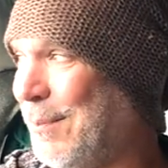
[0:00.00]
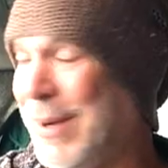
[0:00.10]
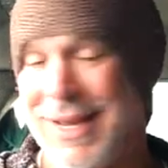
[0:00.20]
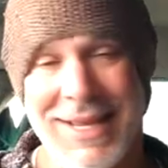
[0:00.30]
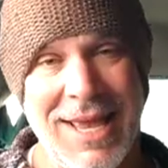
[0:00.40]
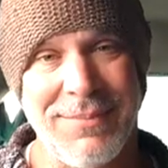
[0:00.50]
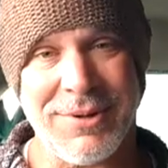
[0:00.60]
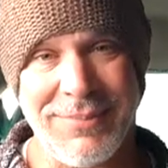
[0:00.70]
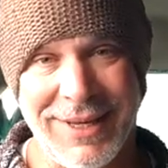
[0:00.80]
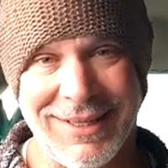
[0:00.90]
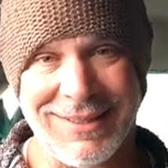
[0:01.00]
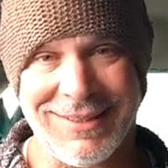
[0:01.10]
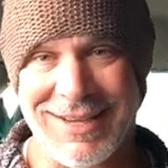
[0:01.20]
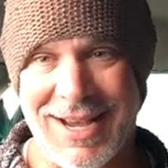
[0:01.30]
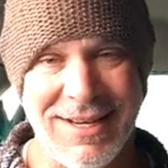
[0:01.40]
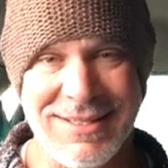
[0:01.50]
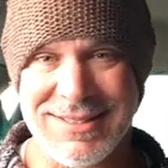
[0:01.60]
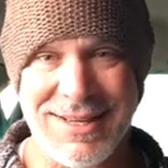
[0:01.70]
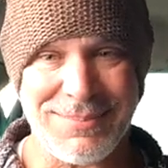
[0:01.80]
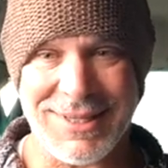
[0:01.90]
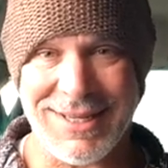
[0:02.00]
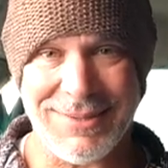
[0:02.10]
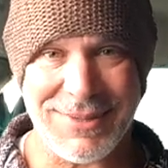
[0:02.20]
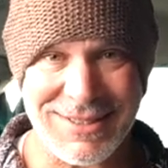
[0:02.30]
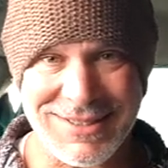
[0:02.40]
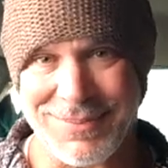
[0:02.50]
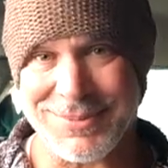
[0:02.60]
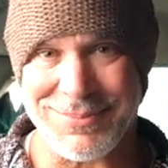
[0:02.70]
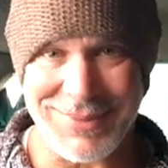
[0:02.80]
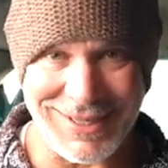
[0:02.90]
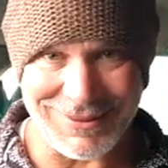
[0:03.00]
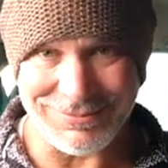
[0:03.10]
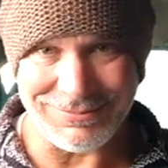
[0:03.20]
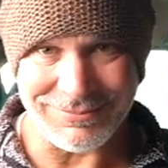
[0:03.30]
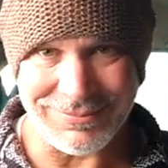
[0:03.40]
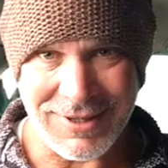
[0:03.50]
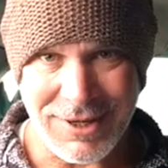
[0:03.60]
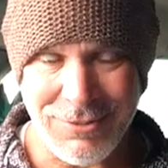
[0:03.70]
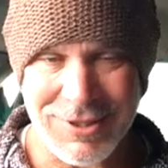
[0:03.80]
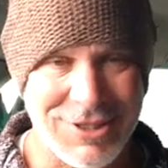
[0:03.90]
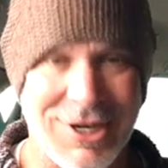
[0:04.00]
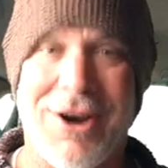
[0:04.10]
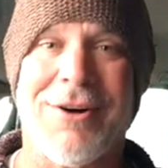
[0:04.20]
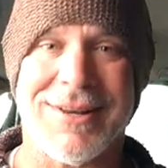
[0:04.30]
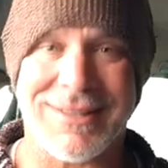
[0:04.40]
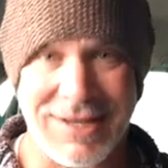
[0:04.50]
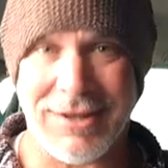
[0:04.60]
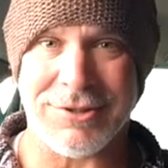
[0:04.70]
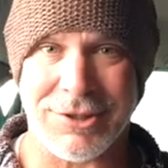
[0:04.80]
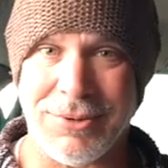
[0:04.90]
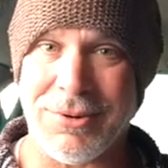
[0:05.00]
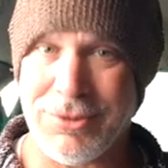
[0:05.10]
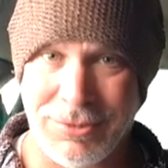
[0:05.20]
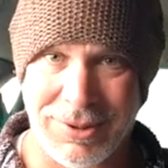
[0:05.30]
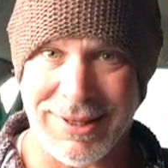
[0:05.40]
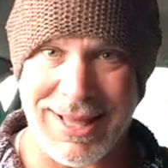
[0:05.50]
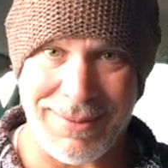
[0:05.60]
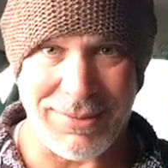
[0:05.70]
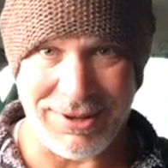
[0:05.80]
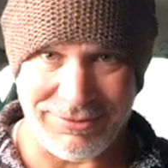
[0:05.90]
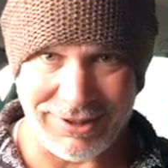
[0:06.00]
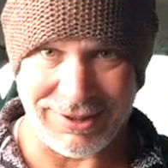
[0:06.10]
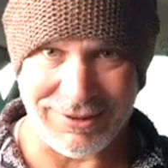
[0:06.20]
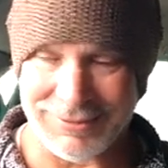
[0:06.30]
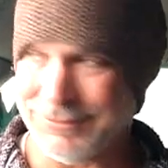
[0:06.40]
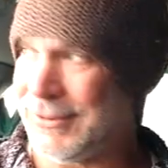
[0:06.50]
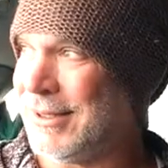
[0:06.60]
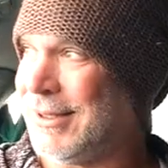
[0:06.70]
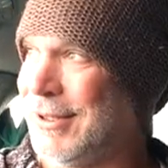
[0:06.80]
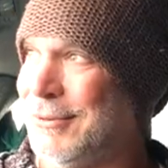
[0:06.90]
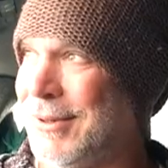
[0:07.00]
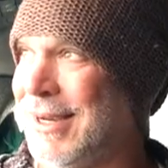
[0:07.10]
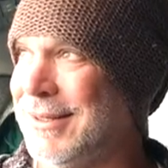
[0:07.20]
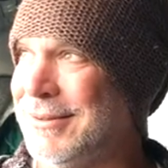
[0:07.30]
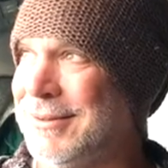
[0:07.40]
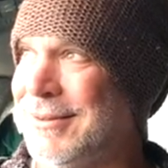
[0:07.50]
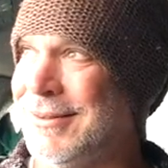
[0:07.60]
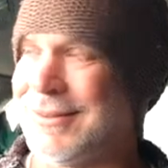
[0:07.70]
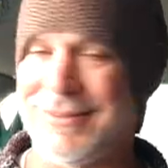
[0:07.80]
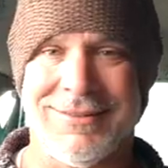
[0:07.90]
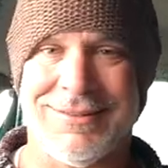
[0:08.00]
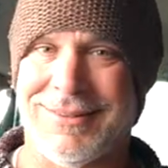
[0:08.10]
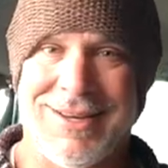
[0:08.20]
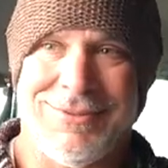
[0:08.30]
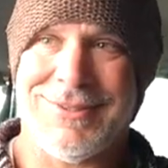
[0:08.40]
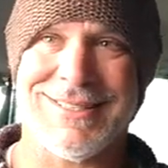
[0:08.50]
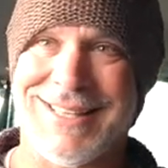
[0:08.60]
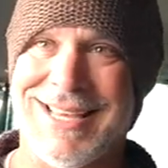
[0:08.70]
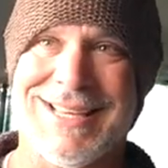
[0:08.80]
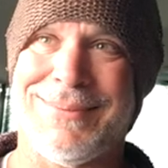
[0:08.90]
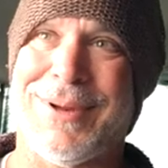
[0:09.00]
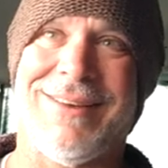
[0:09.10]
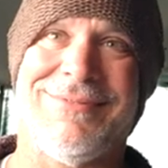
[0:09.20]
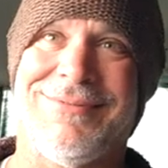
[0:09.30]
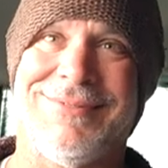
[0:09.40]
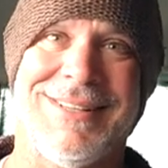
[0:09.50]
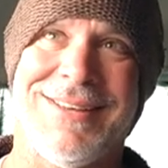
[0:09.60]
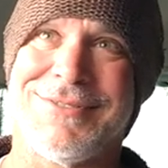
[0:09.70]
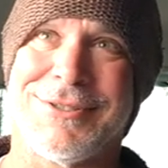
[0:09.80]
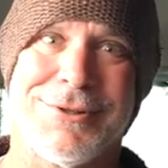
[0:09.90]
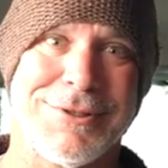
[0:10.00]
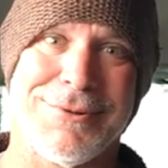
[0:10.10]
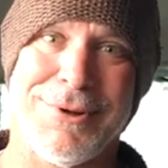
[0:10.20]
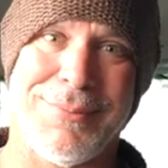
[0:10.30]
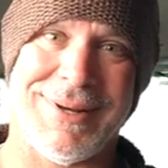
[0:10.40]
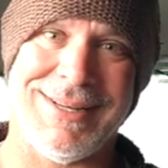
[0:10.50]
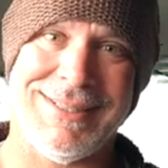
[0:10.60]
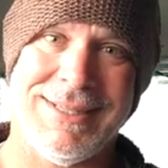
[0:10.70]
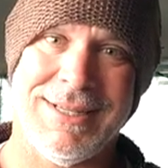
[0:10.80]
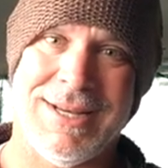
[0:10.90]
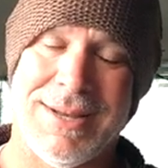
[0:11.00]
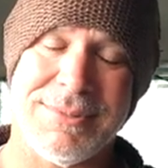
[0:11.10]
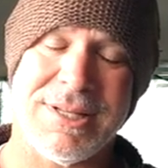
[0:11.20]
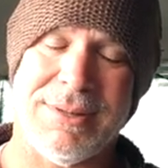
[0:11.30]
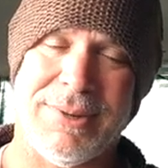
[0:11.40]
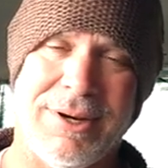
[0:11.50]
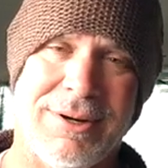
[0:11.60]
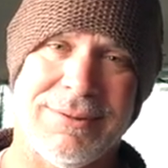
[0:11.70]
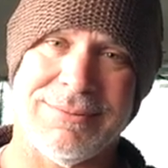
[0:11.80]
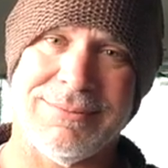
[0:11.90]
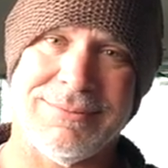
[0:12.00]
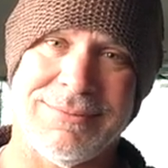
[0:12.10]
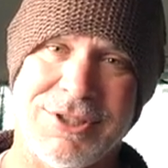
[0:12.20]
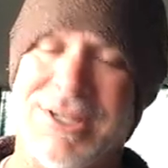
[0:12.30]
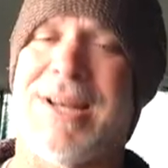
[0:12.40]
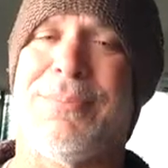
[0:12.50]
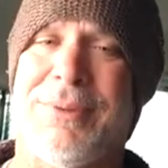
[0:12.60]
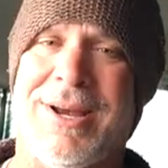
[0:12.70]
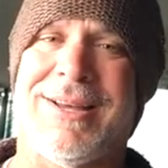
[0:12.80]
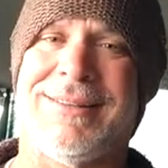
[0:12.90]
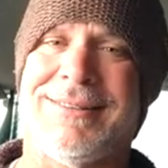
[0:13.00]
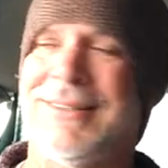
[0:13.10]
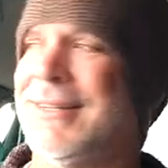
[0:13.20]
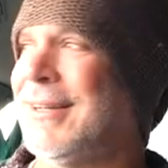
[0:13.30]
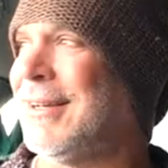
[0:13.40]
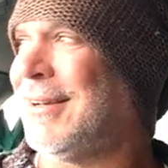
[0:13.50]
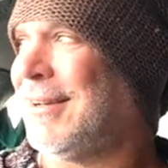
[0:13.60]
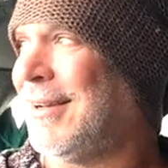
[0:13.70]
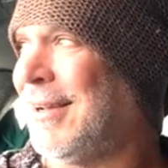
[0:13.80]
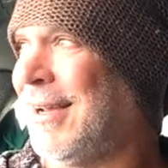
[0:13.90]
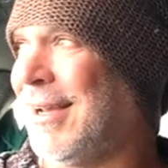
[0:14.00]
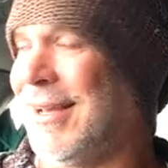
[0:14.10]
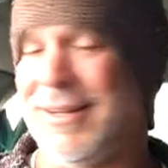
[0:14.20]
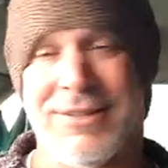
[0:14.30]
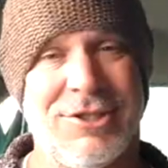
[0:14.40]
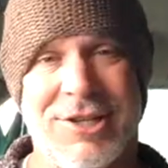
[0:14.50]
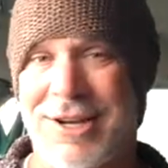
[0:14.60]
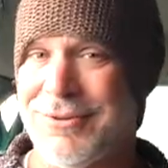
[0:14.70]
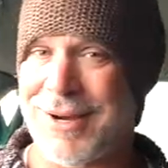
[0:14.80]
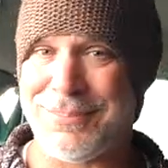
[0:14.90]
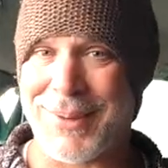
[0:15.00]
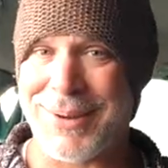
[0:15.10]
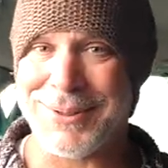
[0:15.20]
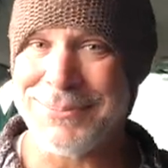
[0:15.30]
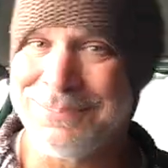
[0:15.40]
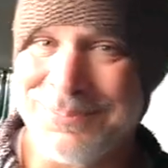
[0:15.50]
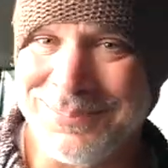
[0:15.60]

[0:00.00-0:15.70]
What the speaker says: But he came to me. I didn't step to him. He stepped to me. Which already tells you who won that motherfucker, right? I wasn't thinking about love stories with nobody. I'm selling my art, shining bright. And it's generating, baby.